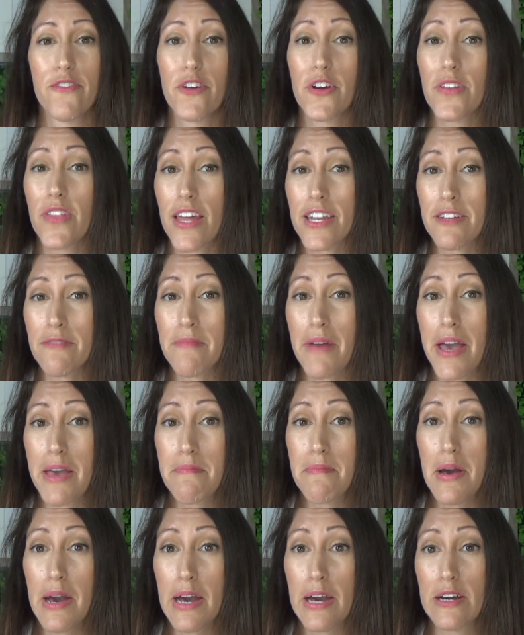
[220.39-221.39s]
For a lot of my
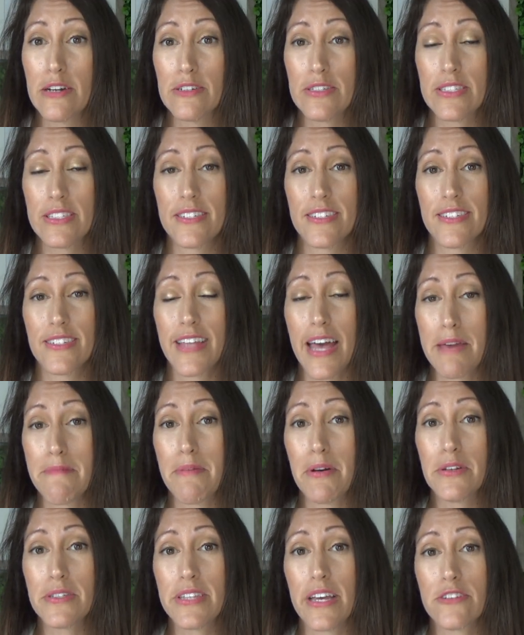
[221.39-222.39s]
post
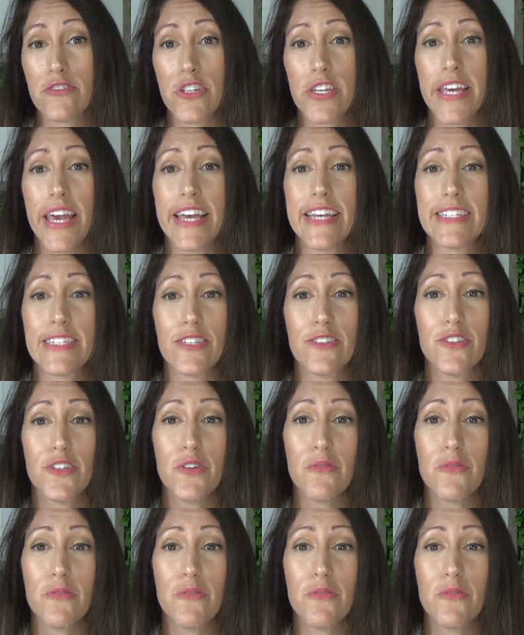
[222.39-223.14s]
liposuction cases,